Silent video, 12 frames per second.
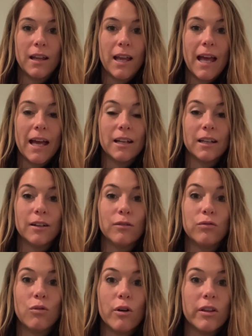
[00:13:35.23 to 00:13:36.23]
had
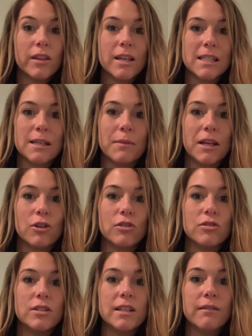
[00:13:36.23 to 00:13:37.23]
4 things that made her
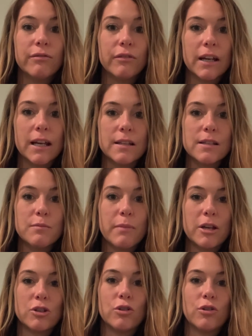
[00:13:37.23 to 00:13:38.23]
different,
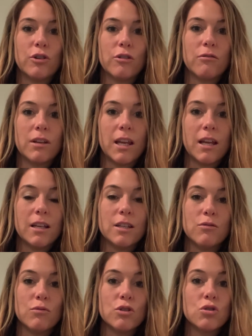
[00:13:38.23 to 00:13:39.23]
special, or unique. She
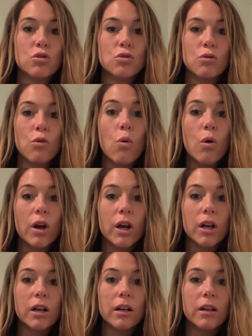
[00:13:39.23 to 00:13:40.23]
was short,